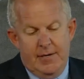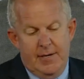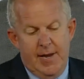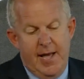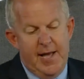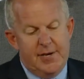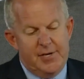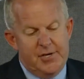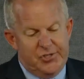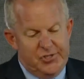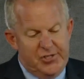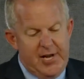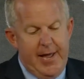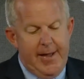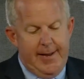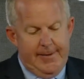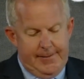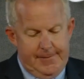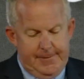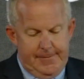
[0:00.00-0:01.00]
Now
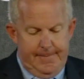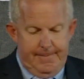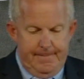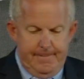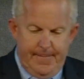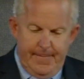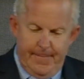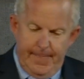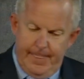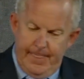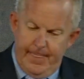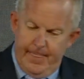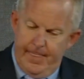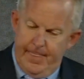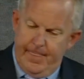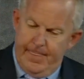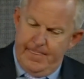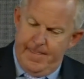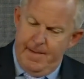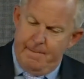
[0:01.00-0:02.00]
understand,
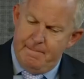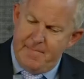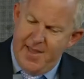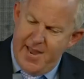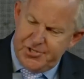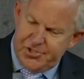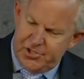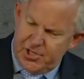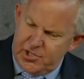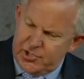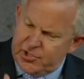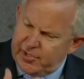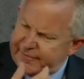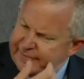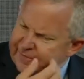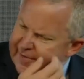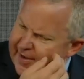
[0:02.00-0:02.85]
the message of